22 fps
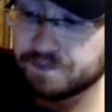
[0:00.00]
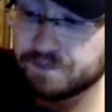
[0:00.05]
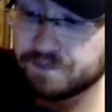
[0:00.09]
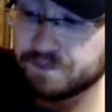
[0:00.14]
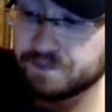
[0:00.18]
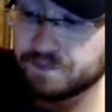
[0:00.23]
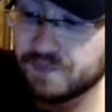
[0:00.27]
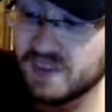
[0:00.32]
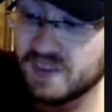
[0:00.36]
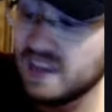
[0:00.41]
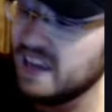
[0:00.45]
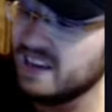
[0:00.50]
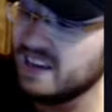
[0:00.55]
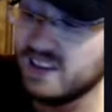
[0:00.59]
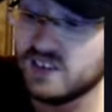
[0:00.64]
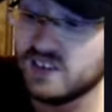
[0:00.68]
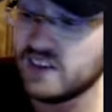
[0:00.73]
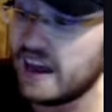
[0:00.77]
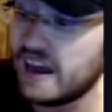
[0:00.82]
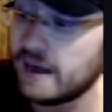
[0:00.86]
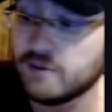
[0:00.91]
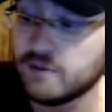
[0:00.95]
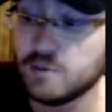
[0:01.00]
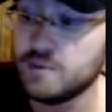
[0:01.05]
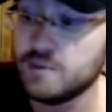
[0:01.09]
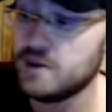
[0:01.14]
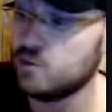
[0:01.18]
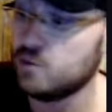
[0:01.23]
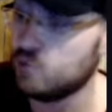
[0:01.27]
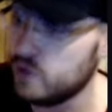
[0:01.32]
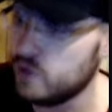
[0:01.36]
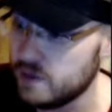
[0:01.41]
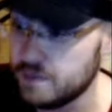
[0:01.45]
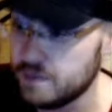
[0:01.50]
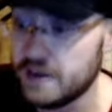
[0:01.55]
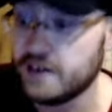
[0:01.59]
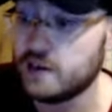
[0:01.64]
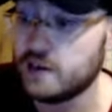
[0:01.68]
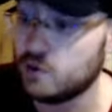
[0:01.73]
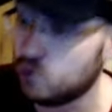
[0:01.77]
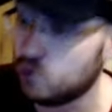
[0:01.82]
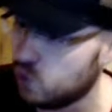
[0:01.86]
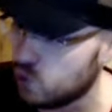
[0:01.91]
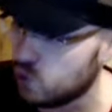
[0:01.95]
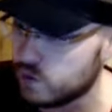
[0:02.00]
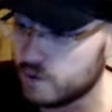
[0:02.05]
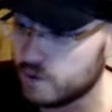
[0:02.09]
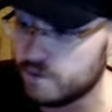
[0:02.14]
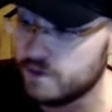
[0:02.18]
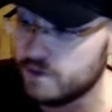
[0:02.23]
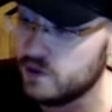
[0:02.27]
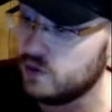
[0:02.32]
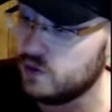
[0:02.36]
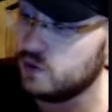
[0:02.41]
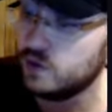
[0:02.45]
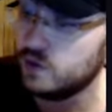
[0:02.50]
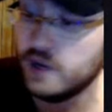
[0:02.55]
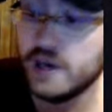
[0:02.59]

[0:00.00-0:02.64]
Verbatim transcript: It doesn't have to be a remake of Cloverfield.